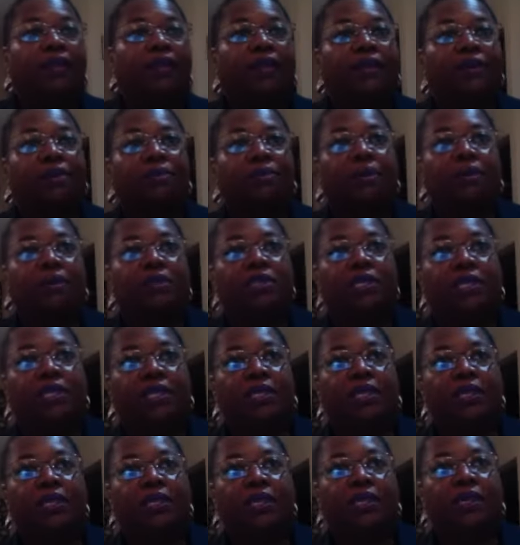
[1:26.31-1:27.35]
their
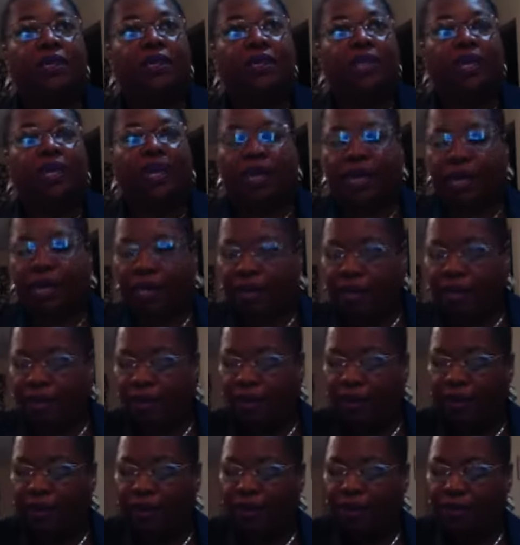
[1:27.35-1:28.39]
personal
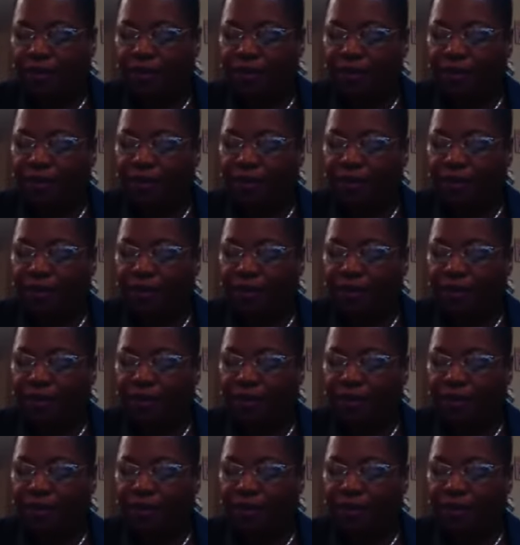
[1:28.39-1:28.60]
and